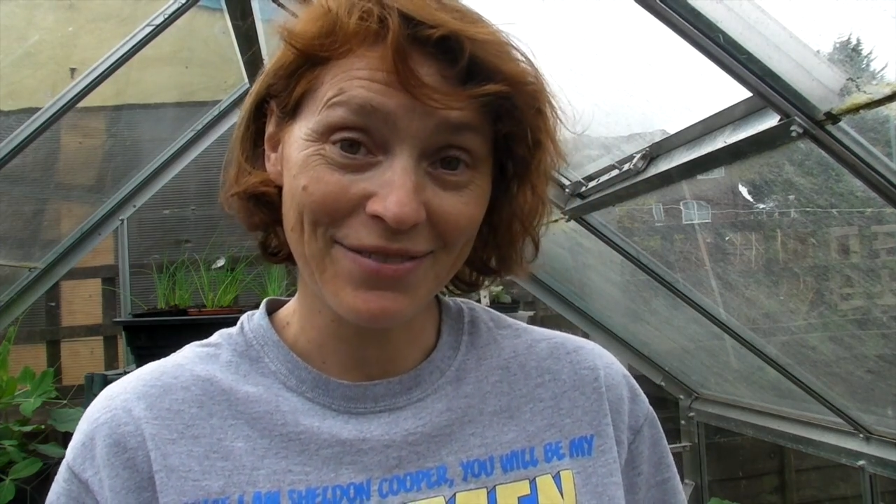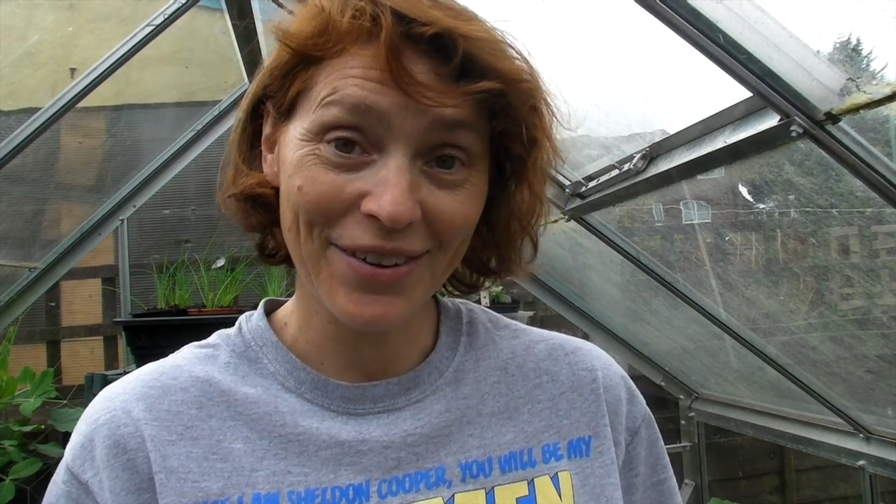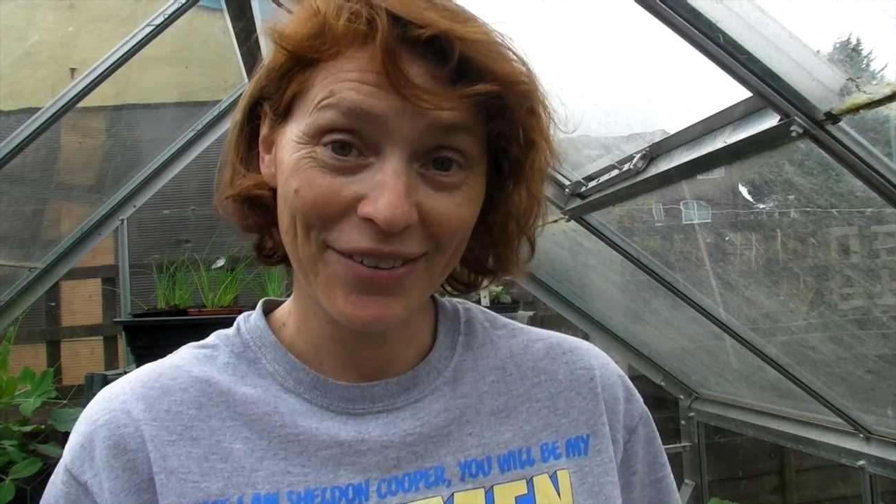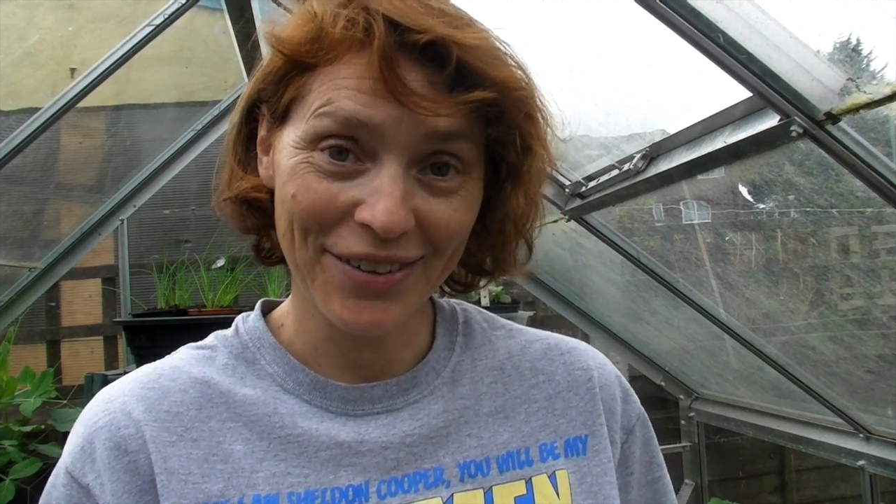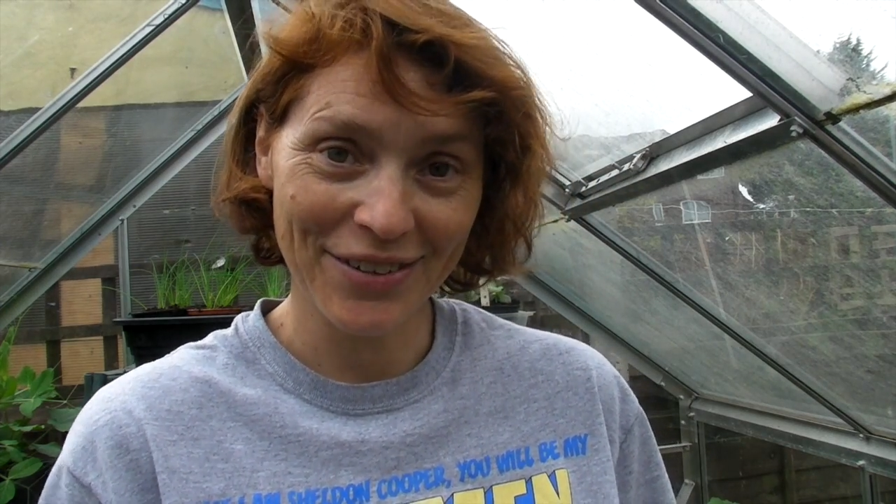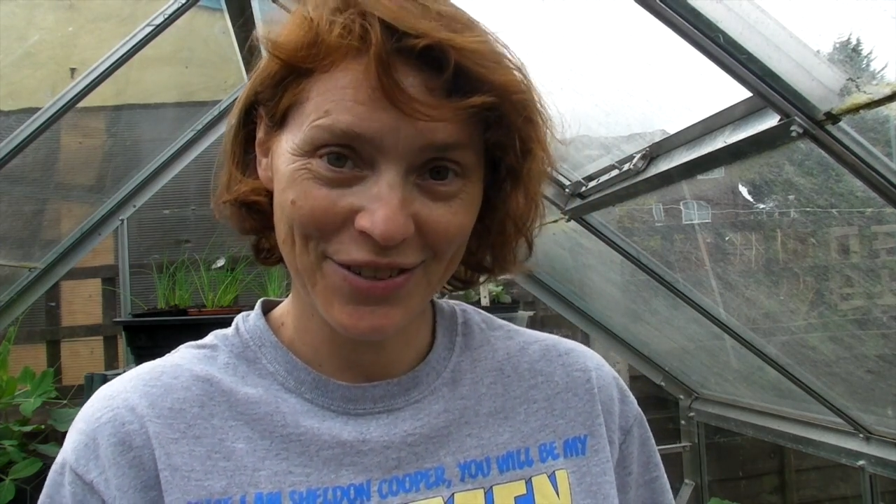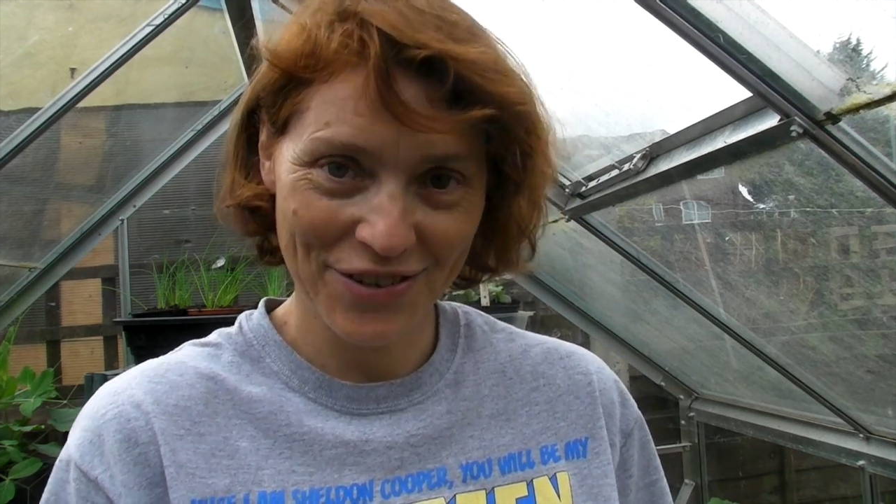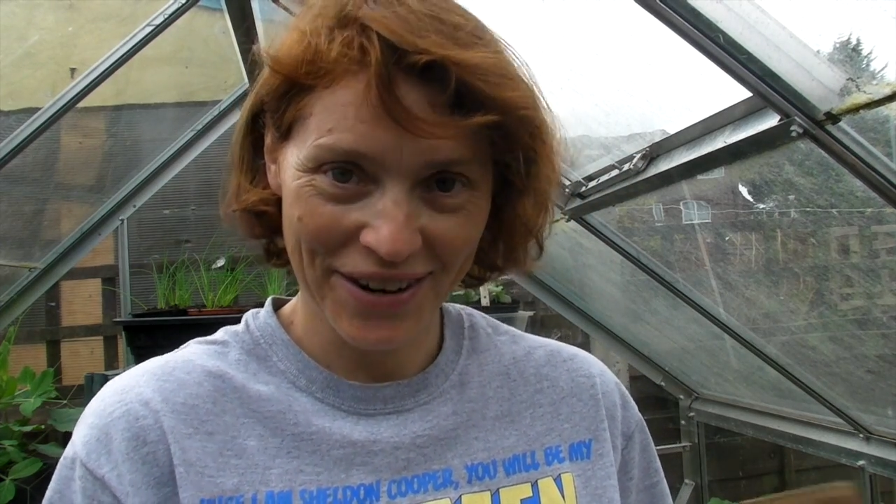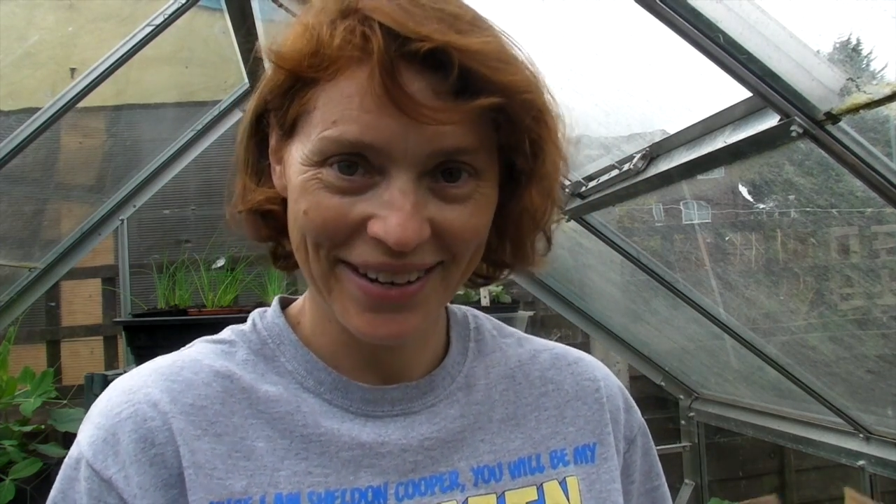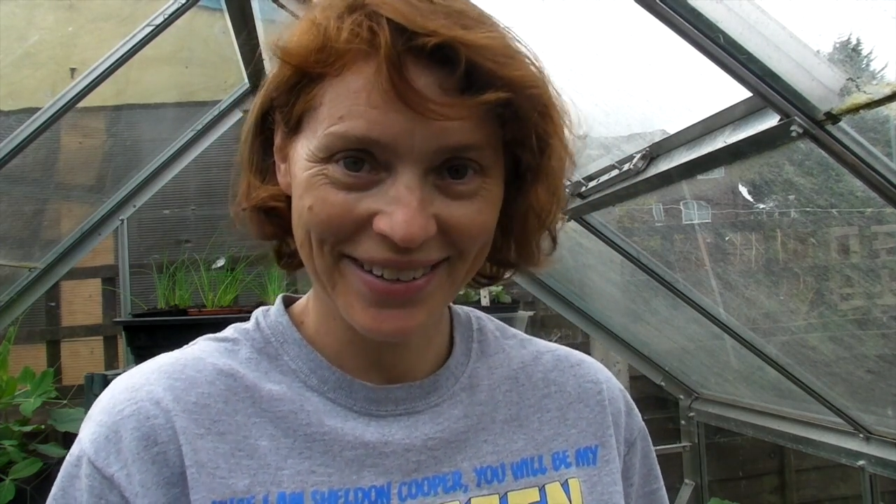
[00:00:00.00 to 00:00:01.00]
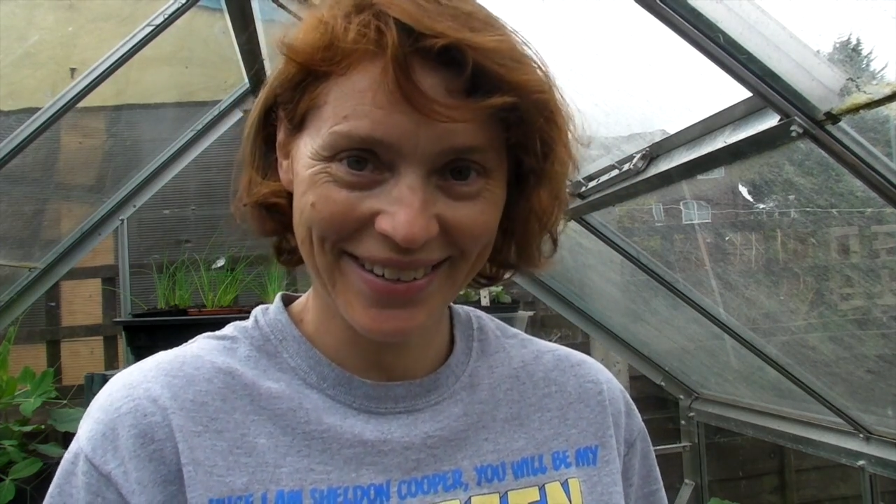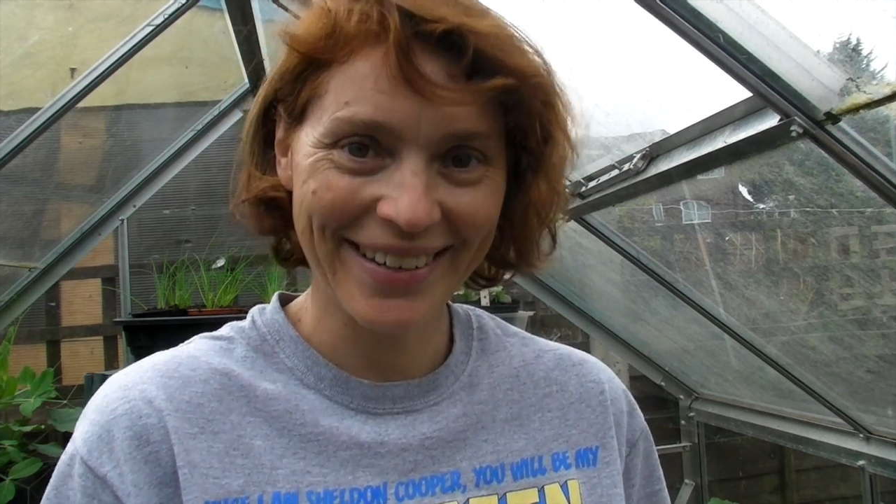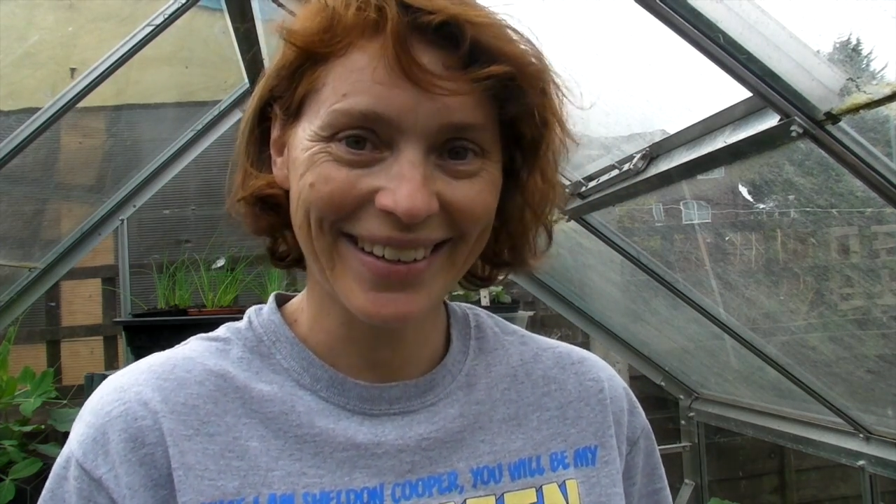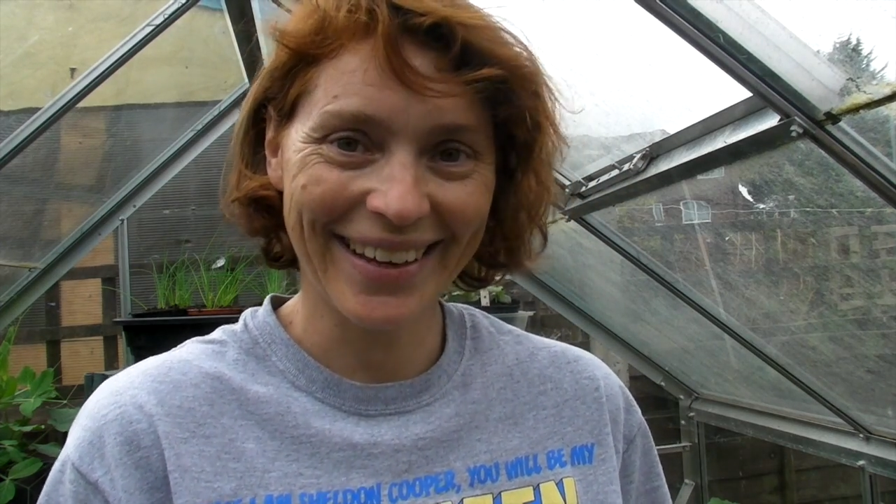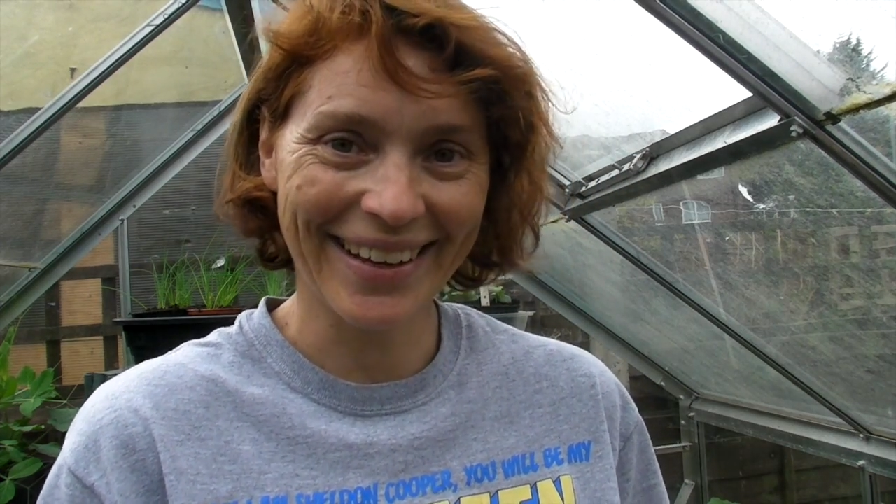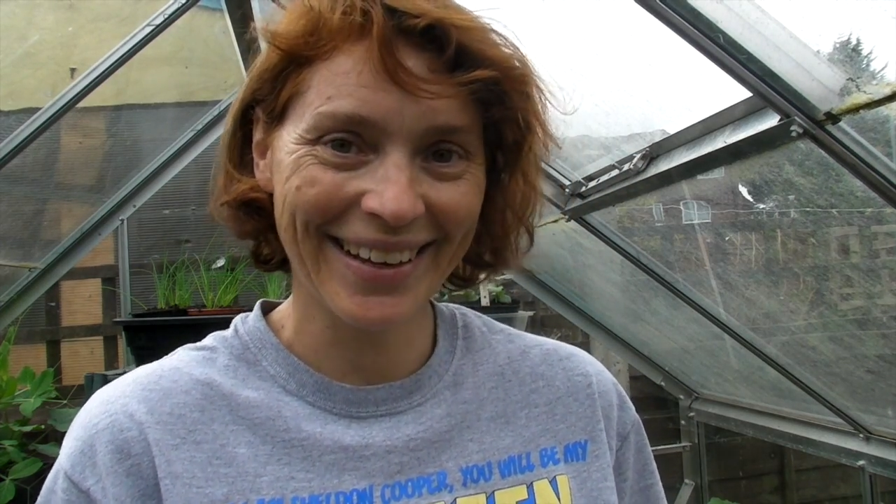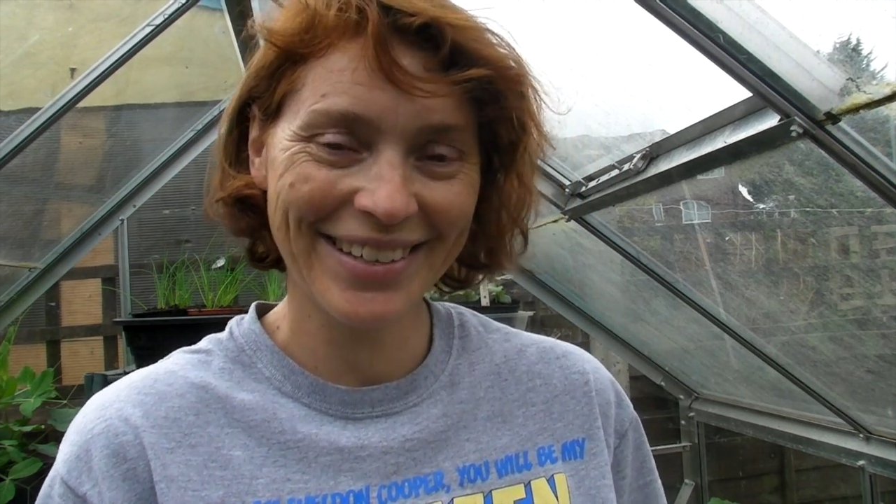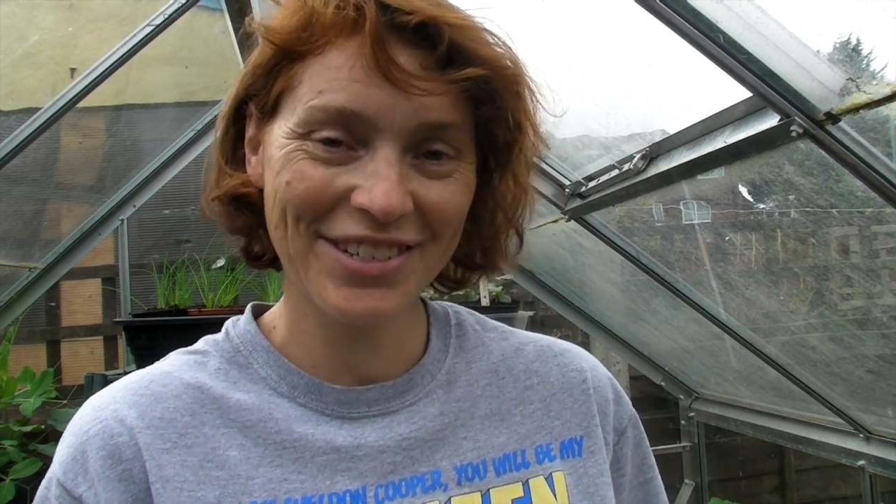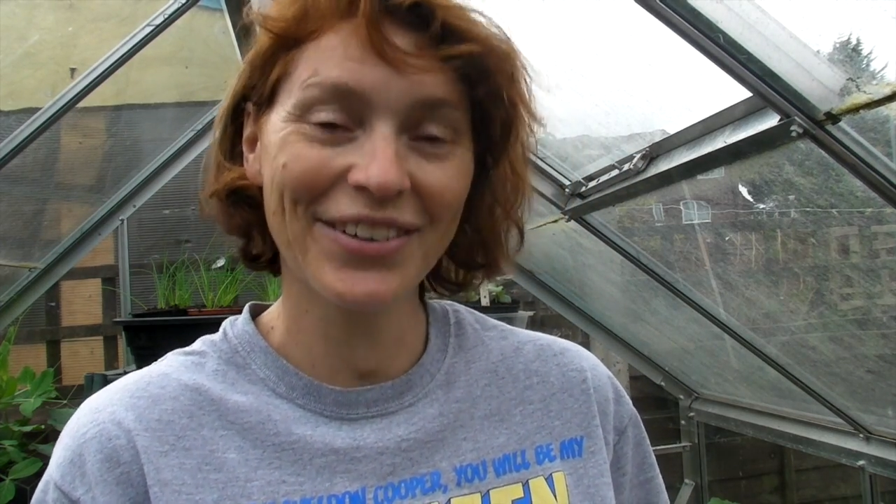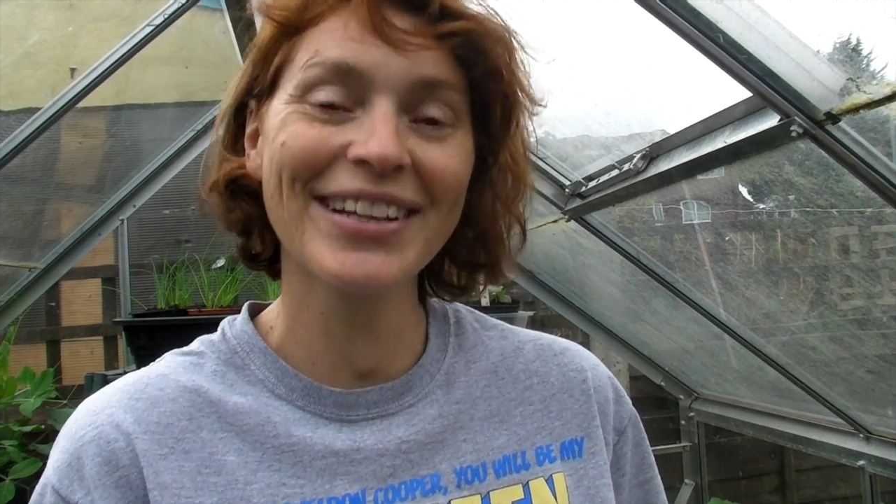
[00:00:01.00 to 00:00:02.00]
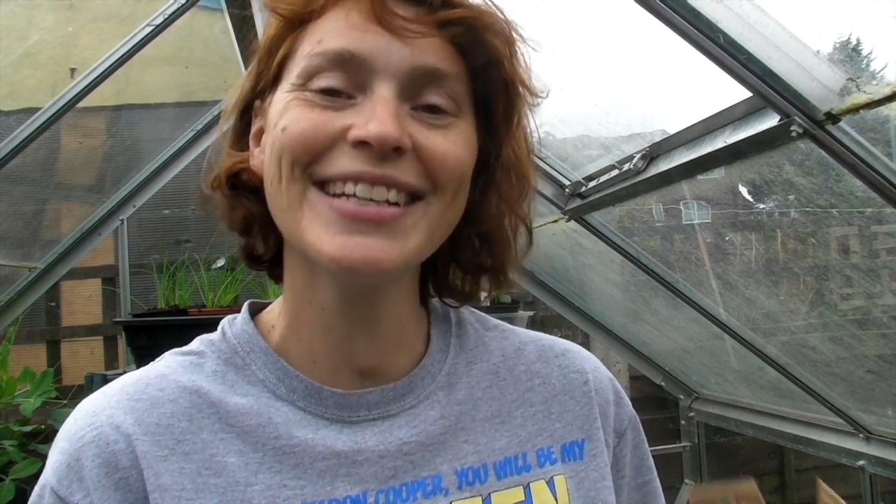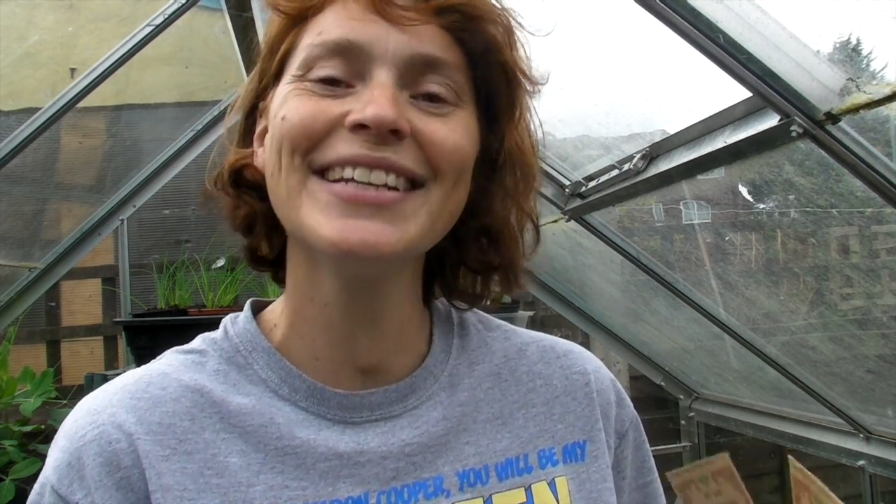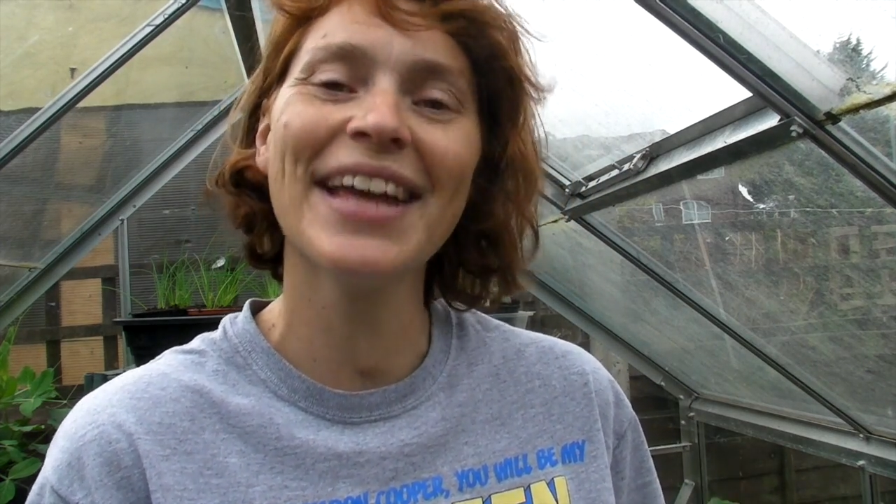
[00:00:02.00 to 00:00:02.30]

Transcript: rather strangely